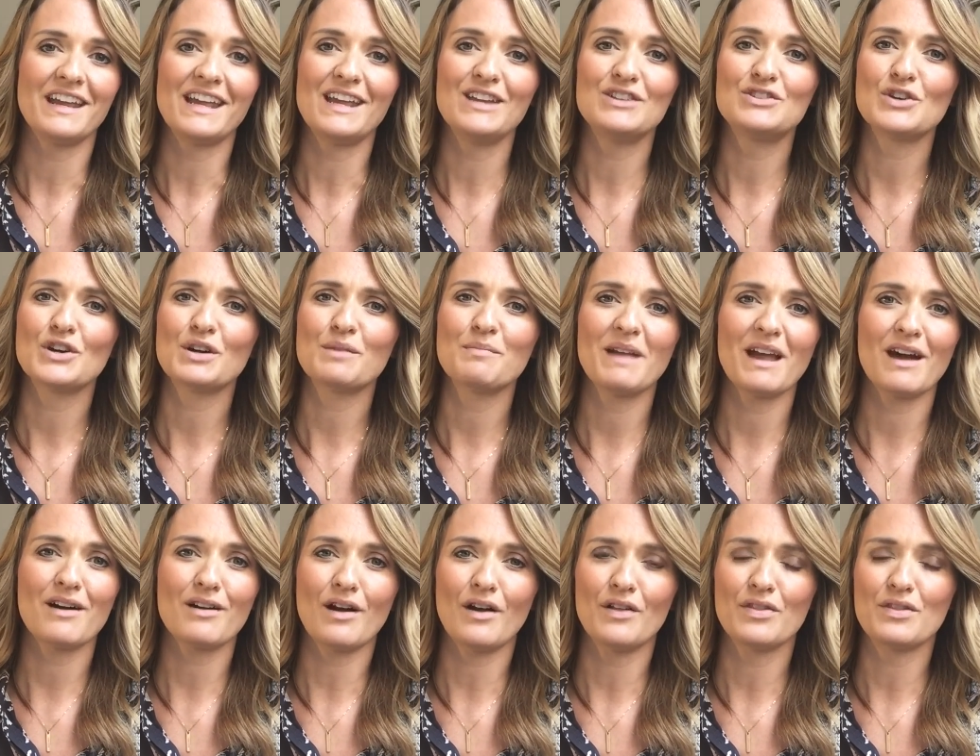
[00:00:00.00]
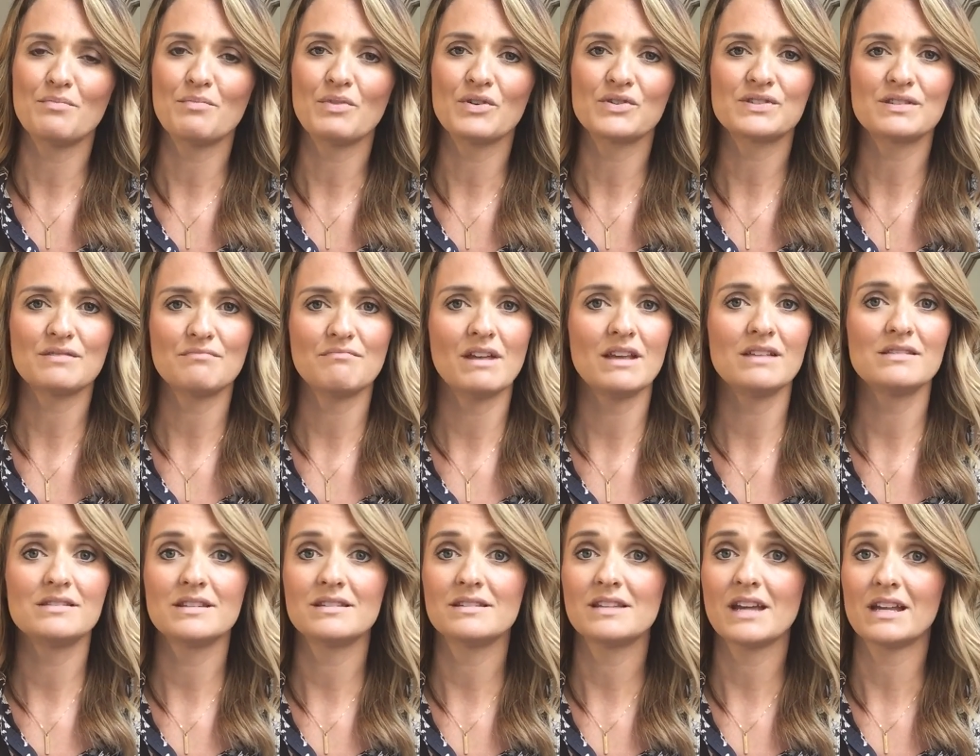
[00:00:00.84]
He took me out on the most
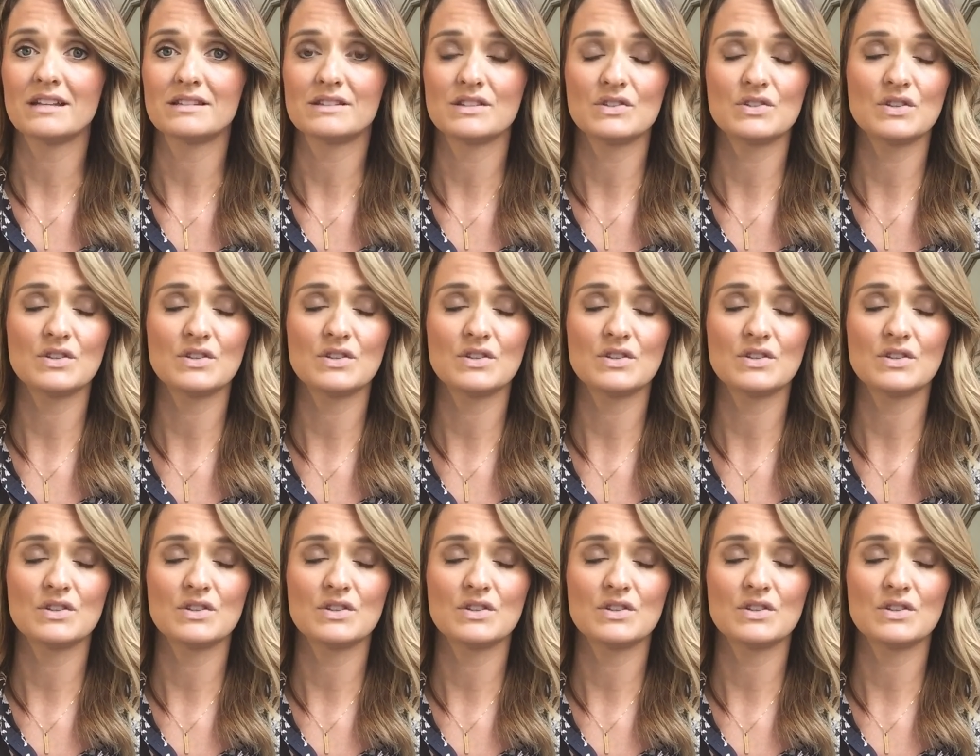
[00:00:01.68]
amazing dates.